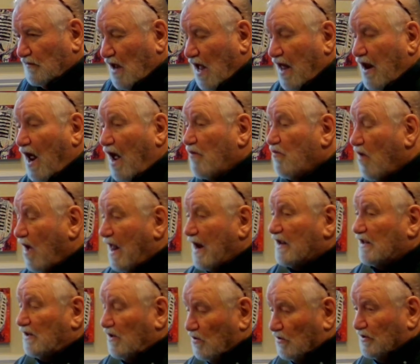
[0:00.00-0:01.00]
And
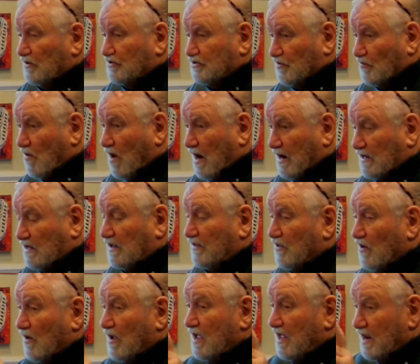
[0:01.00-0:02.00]
ironically,
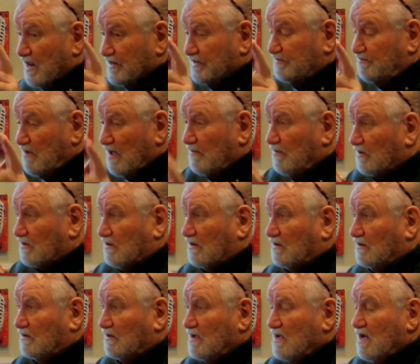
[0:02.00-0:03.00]
though, it is
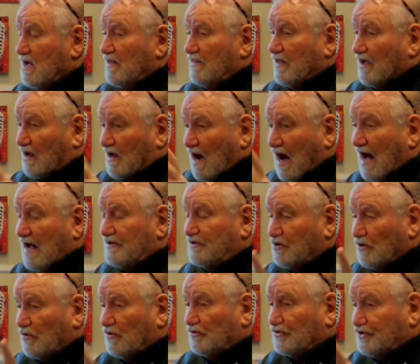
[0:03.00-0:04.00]
biblical that God
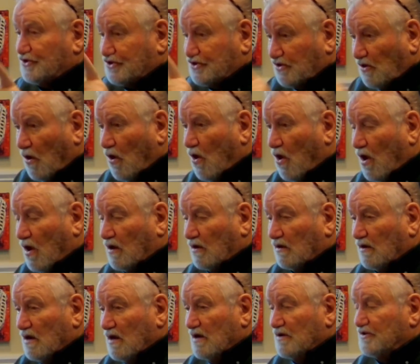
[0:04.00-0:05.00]
told Saul
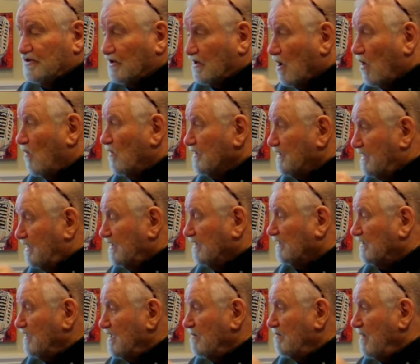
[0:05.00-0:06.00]
to go and kill
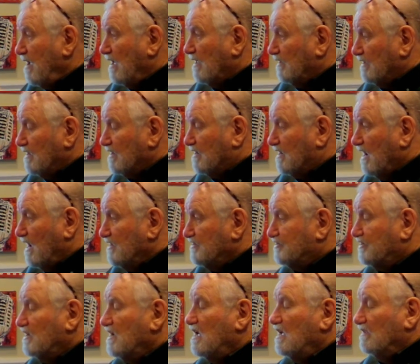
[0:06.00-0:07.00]
the
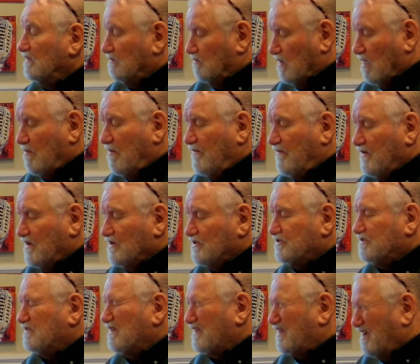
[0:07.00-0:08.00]
Amalekites. Let me
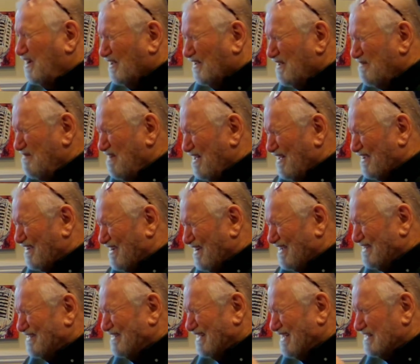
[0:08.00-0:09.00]
finish. Kill the
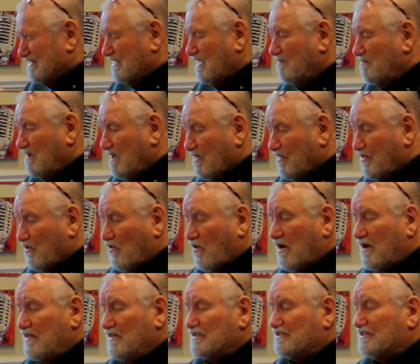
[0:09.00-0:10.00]
Amalekites, lest they be a thorn
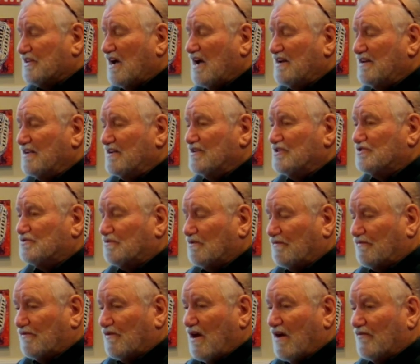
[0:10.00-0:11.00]
in the side to Israel
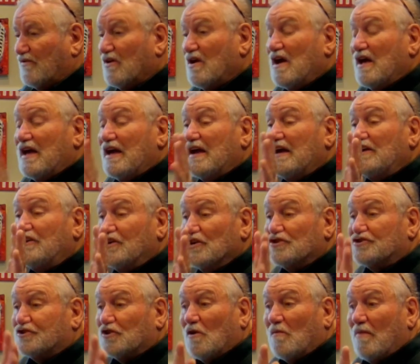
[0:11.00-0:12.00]
forever. He
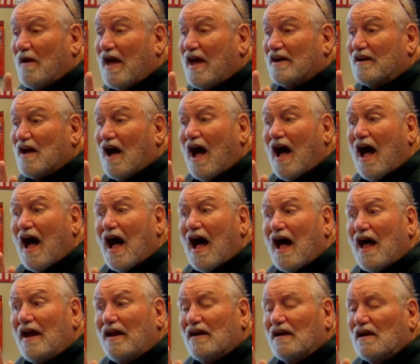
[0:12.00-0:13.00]
disobeyed
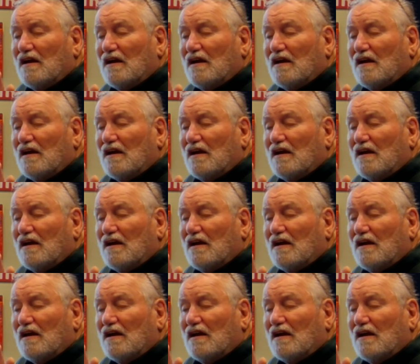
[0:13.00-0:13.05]
God.